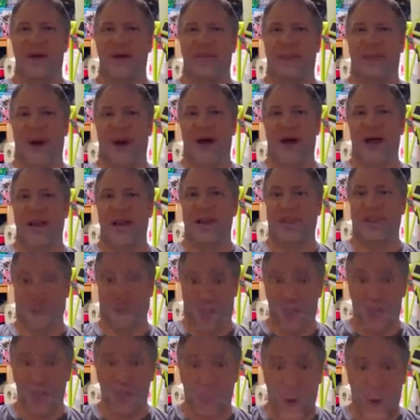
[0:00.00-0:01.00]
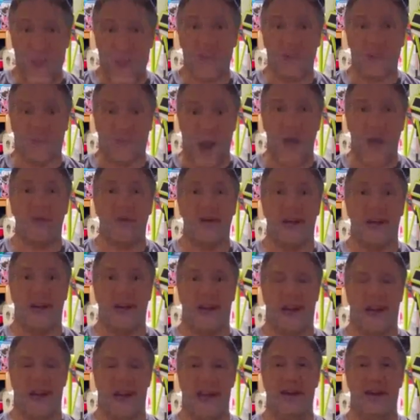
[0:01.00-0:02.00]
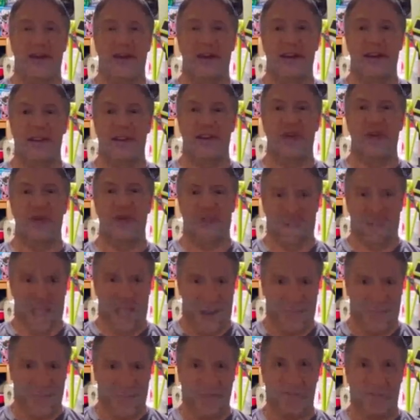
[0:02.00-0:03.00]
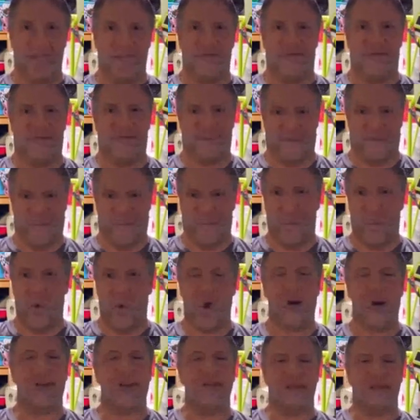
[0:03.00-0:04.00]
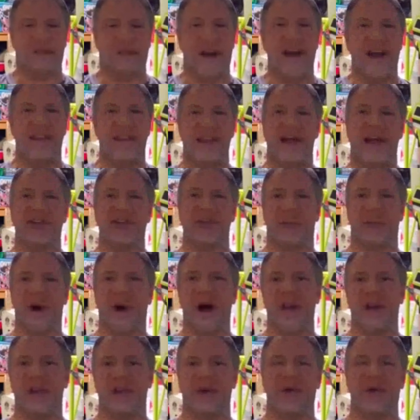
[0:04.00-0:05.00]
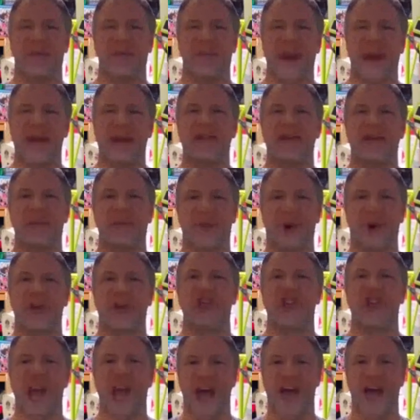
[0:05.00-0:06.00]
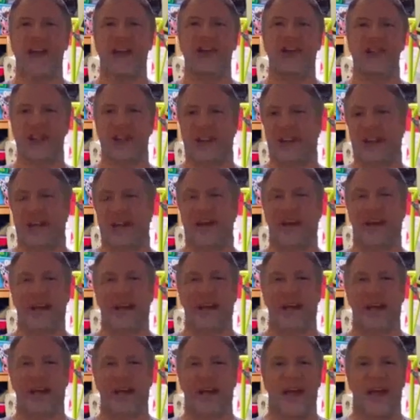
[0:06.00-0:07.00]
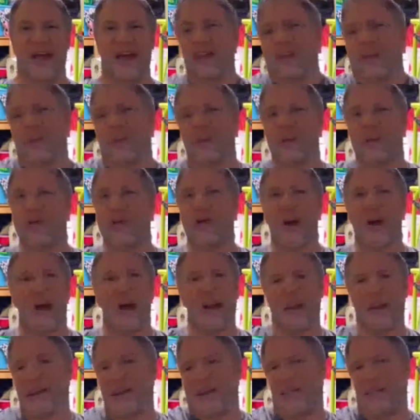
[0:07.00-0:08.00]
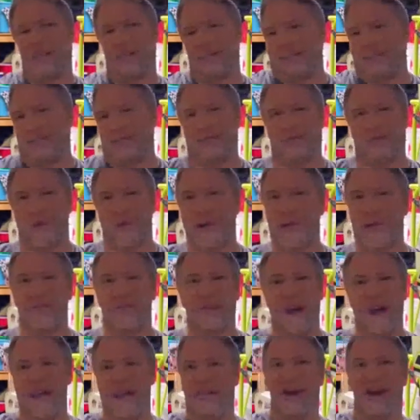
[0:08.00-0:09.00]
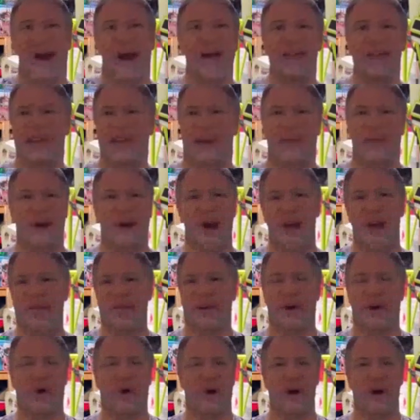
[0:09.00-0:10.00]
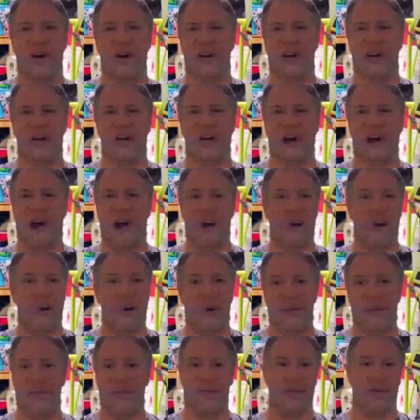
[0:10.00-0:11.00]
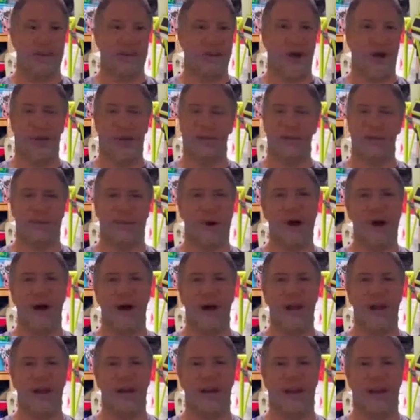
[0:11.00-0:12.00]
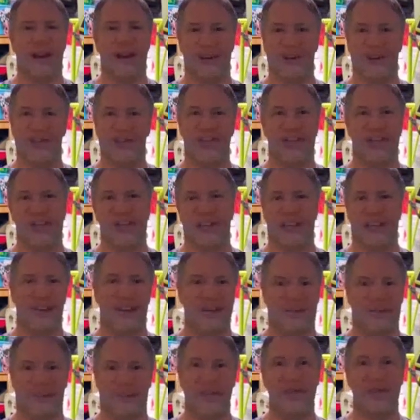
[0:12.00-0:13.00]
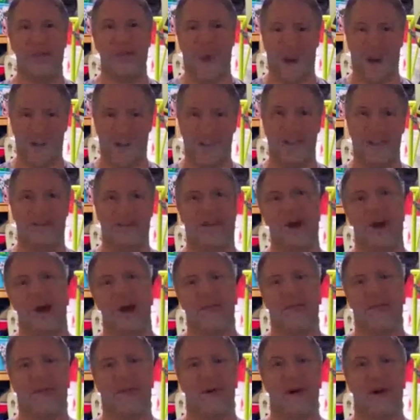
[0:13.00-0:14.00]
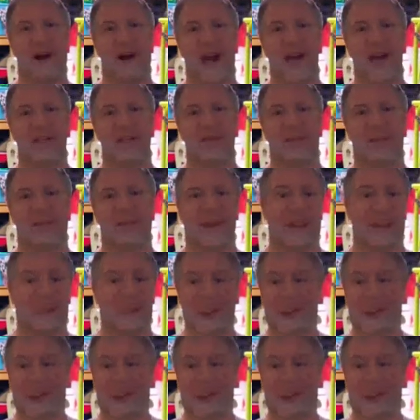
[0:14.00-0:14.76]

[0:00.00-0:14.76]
but there is ways around it, and you just have to work and find that spot. So it makes it more challenging. And then when you got 4 or 5 guys coming off a corner, all going for a top spot, and you're sitting in the 5th watching the top 4 guys, and